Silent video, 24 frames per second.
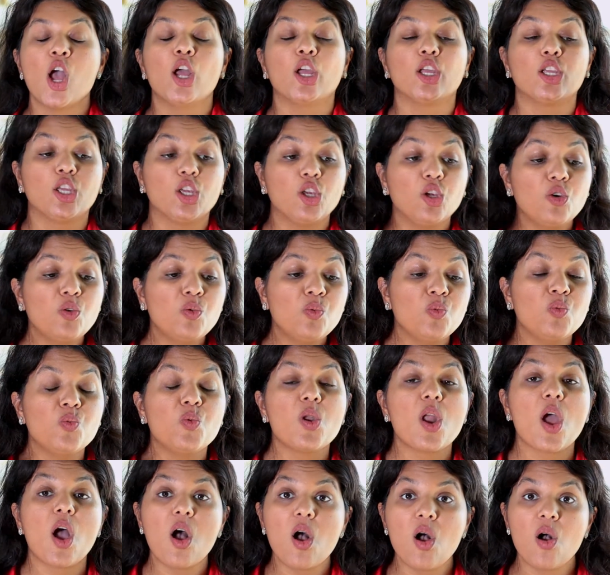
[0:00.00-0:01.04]
You
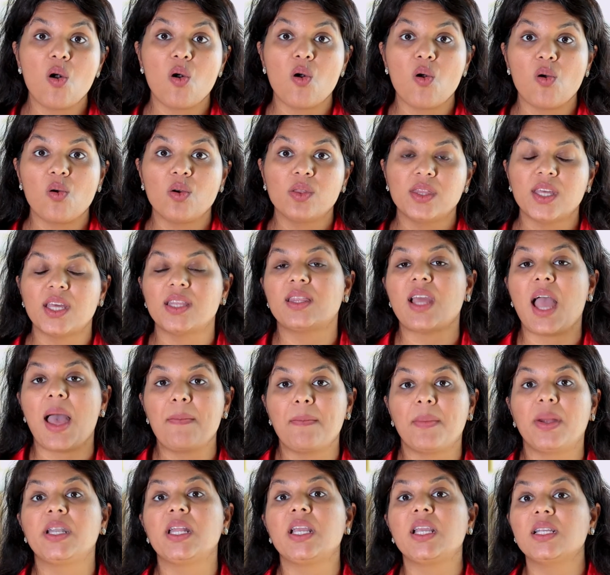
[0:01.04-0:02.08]
know that
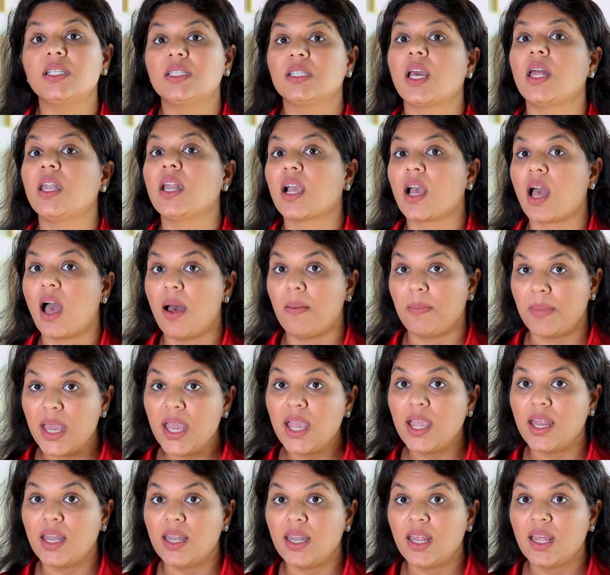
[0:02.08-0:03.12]
that money is going to come
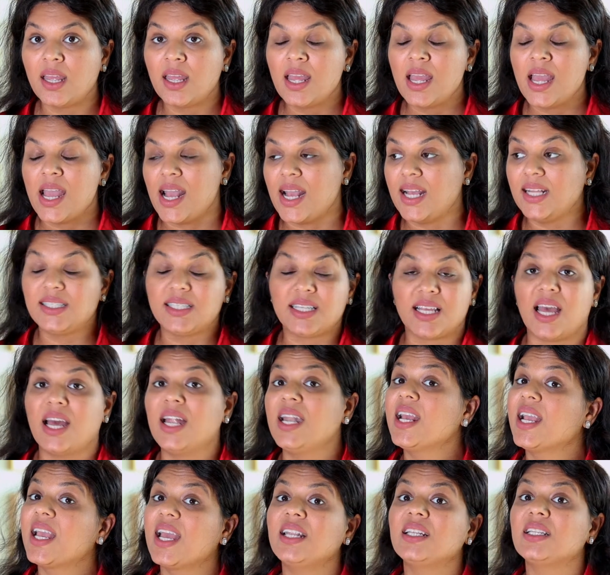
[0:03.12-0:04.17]
in, it's going
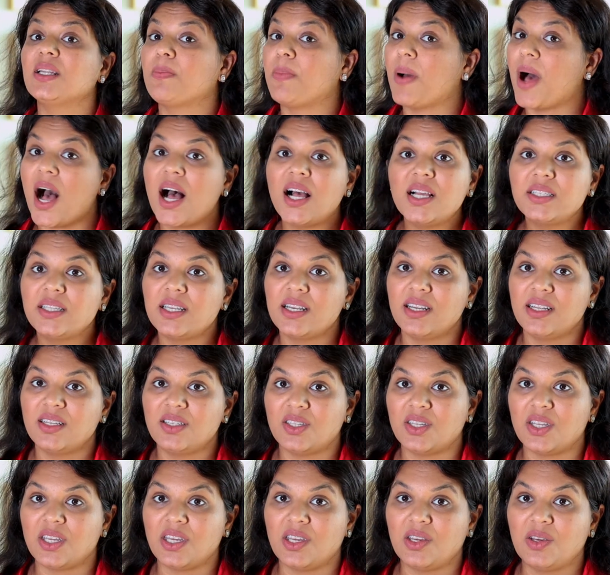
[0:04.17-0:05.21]
to get deposited
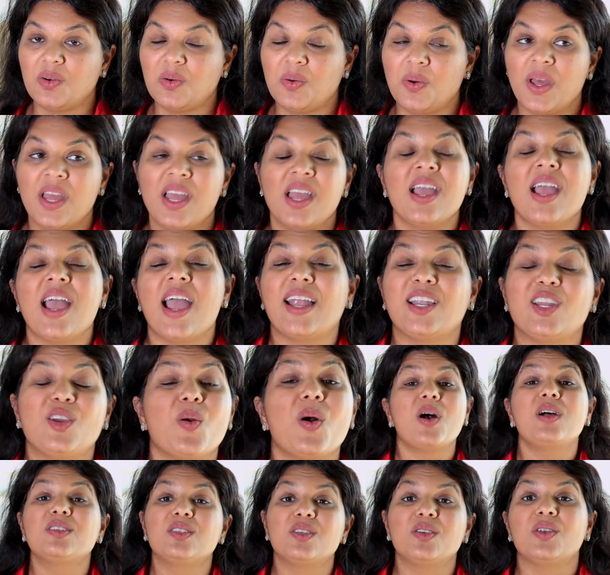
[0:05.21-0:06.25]
to you, and you
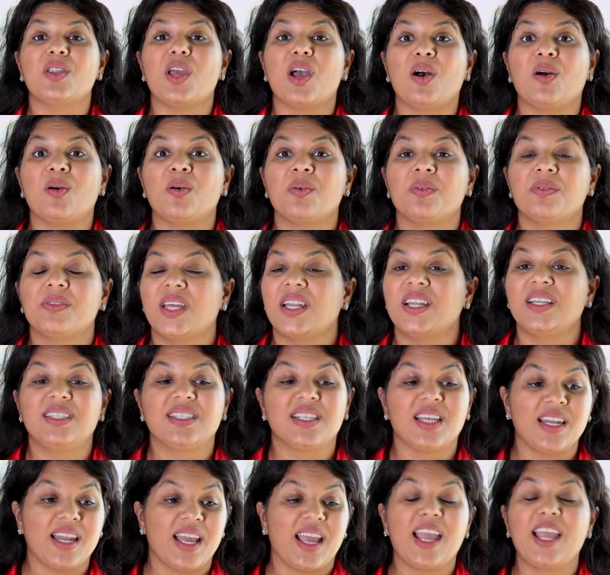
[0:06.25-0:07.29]
also know that it's
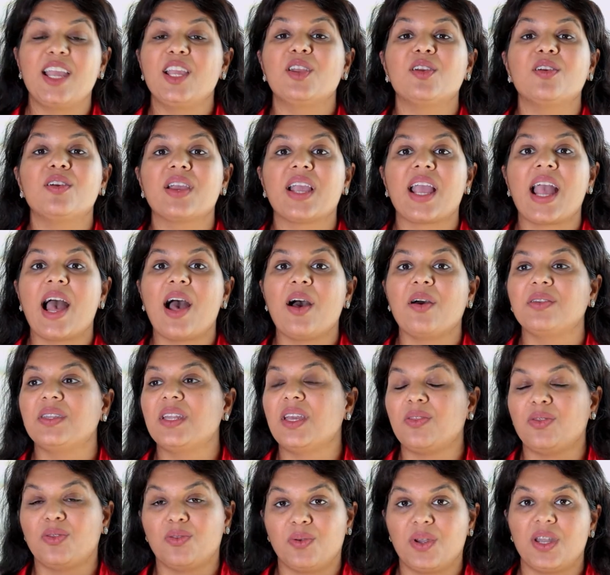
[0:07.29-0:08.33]
going to hit your account
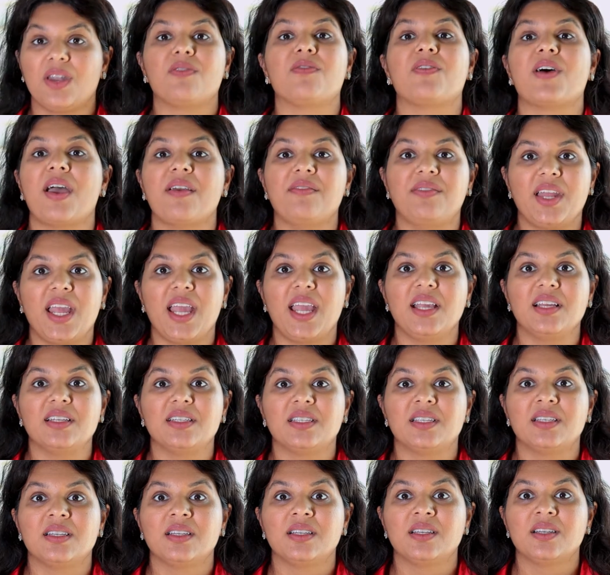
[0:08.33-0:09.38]
in three to five
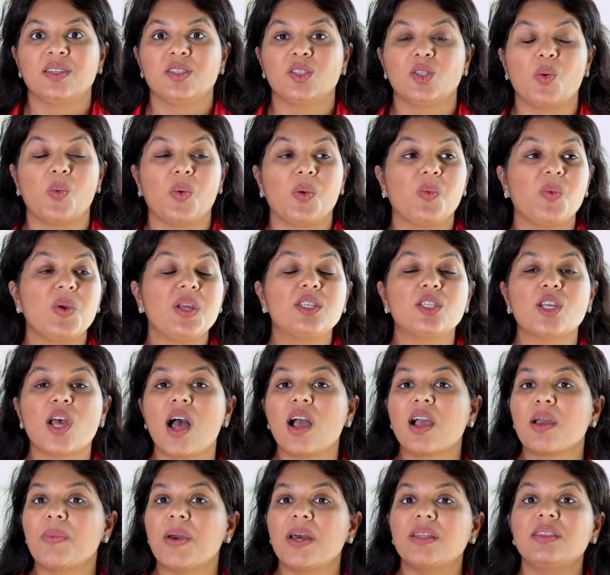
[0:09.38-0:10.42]
days. So when we
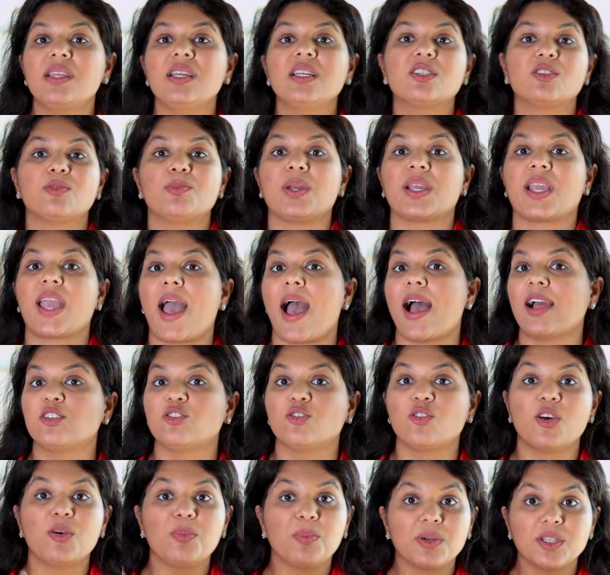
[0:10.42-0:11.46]
talk about things from a cash
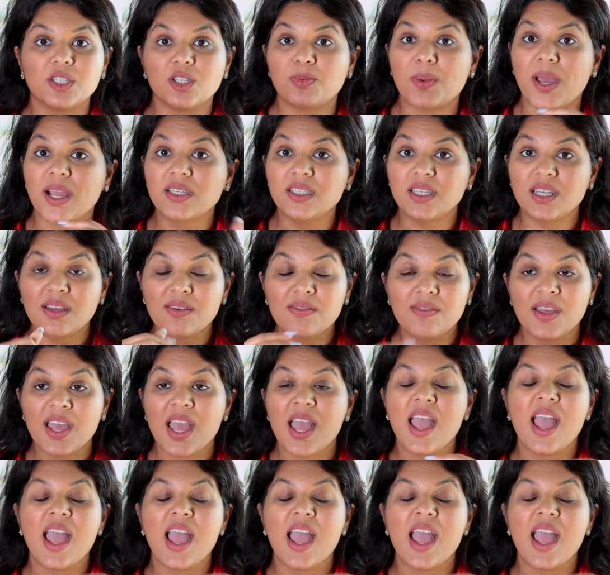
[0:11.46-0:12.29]
flow perspective